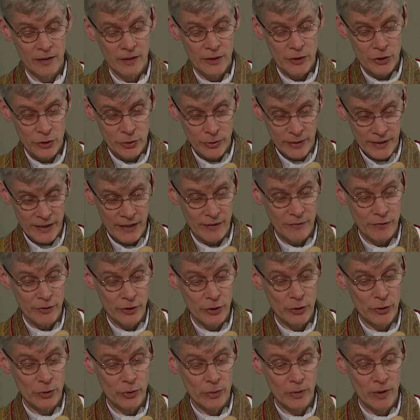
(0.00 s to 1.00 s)
to give
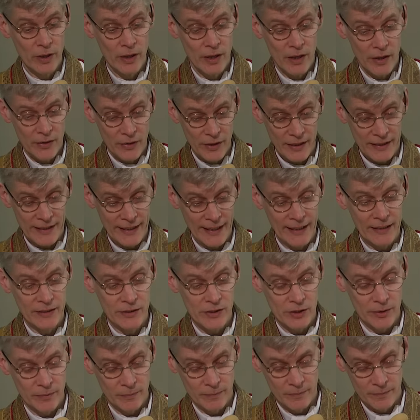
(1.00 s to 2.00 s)
you the
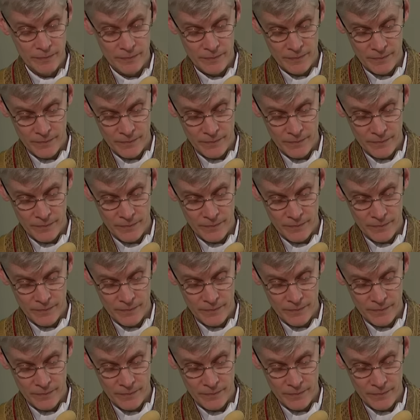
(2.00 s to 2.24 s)
kingdom.